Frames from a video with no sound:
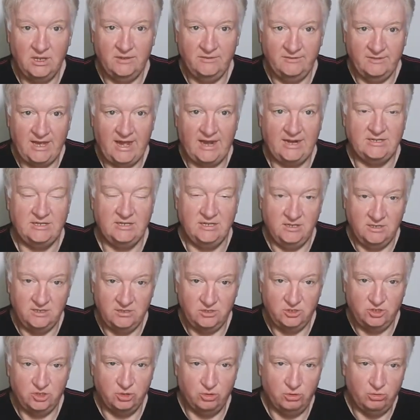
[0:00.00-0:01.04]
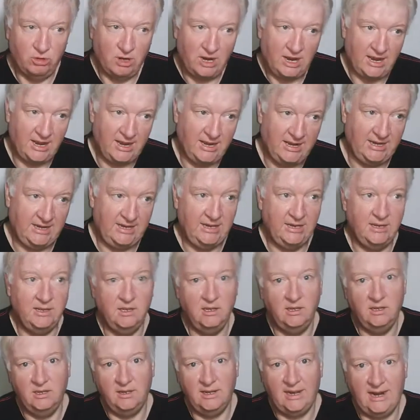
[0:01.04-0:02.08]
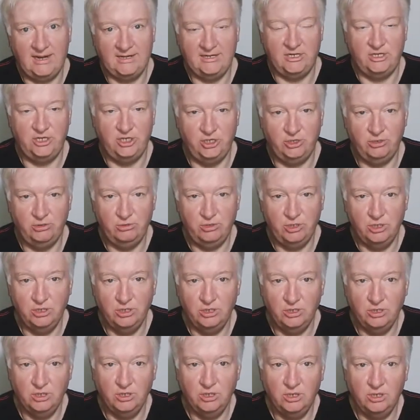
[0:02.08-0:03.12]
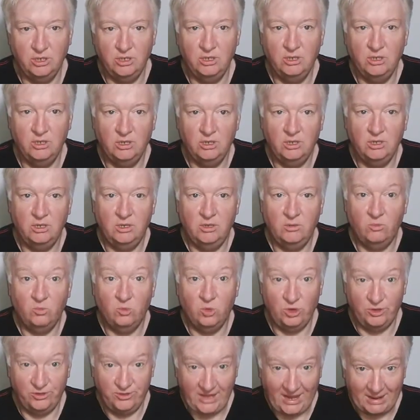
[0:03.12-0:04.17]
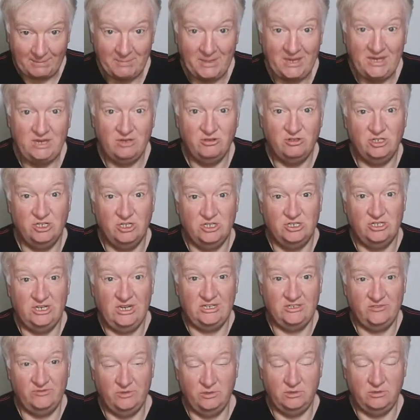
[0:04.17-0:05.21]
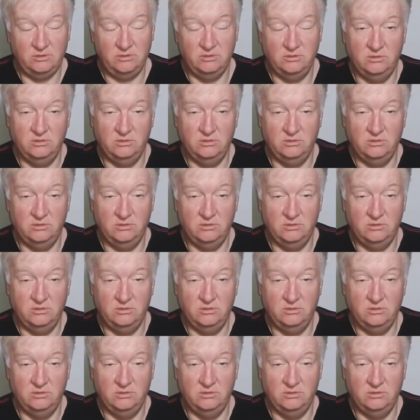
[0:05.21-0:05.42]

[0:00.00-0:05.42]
that try attitude, will that make you successful?